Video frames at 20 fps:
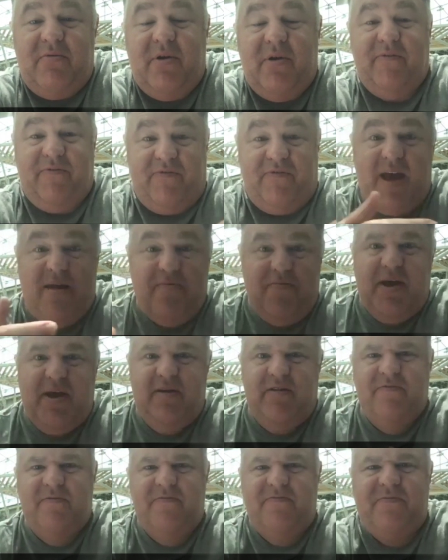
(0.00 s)
well, the fan
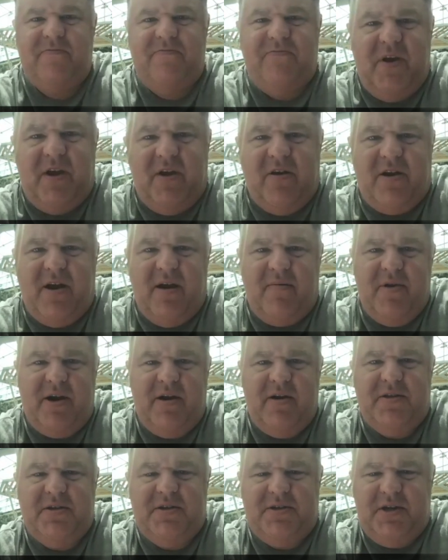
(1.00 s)
base figured coming
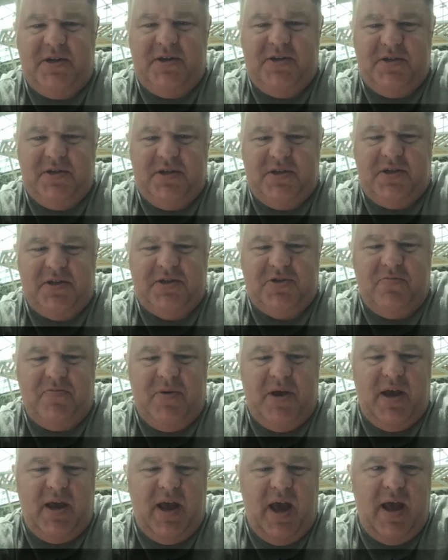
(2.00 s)
into this season that this would
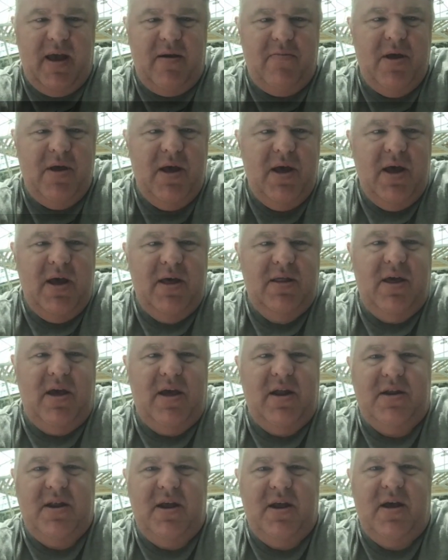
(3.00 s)
be a game
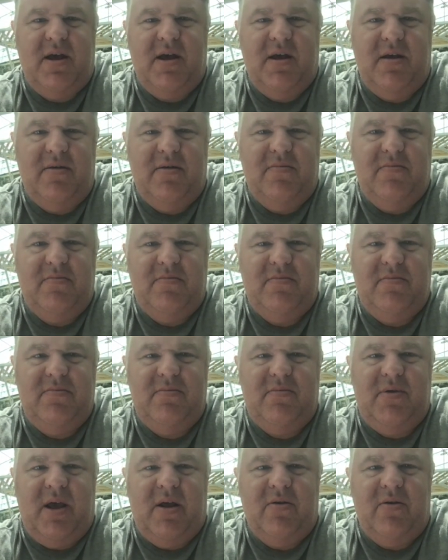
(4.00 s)
that, uh,
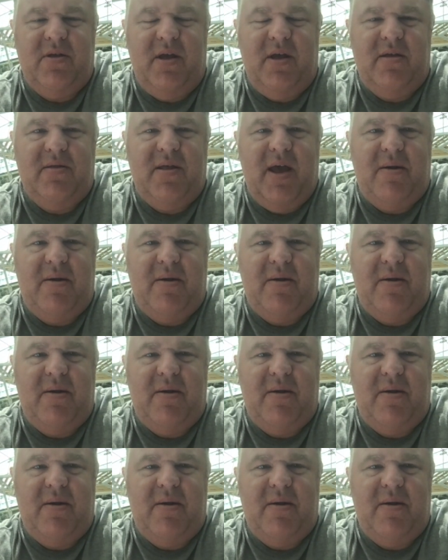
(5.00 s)
you know, they,